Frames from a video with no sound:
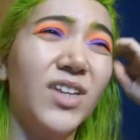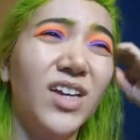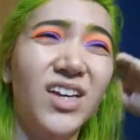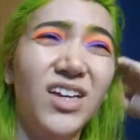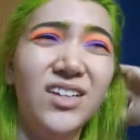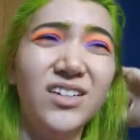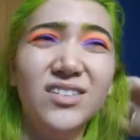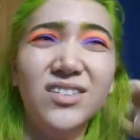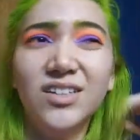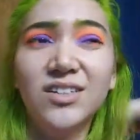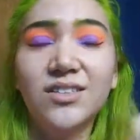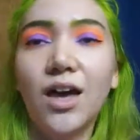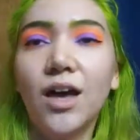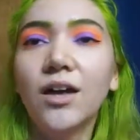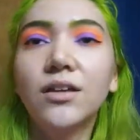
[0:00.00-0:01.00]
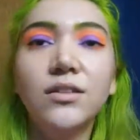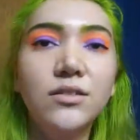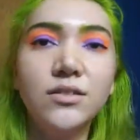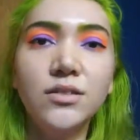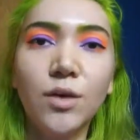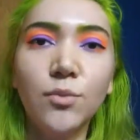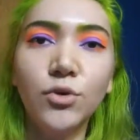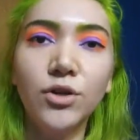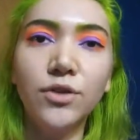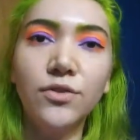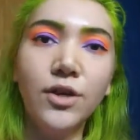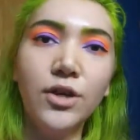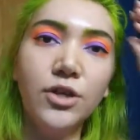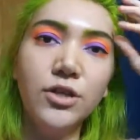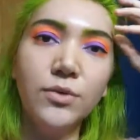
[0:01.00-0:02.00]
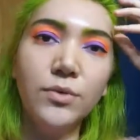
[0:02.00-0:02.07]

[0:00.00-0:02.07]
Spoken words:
8 to 10, somewhere in there